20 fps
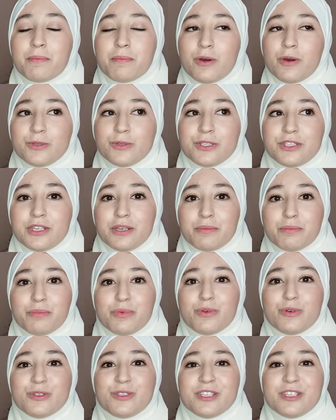Most
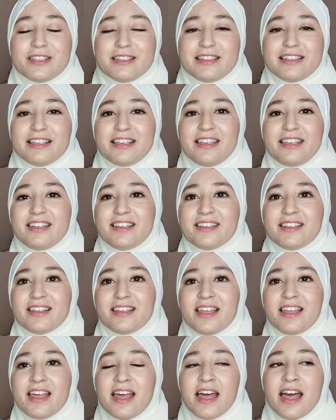importantly,
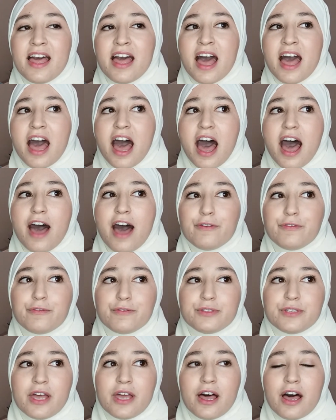
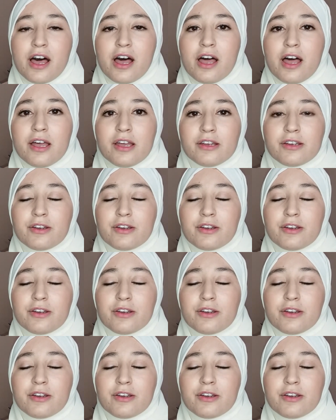after